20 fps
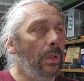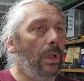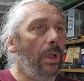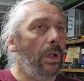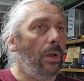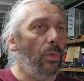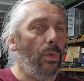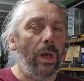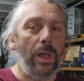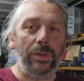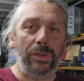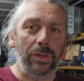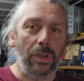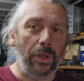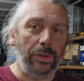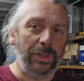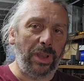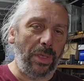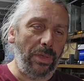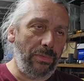While
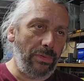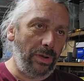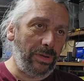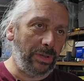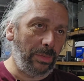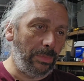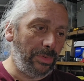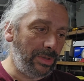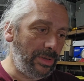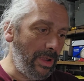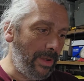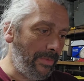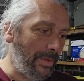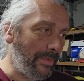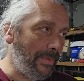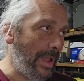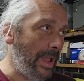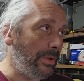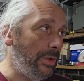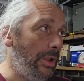sourcing through some stuff, I
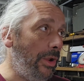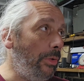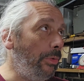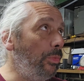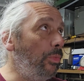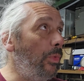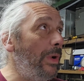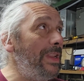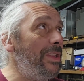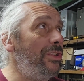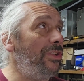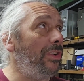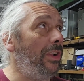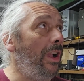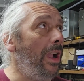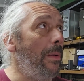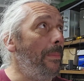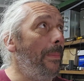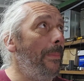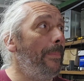found an old wind
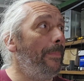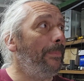chime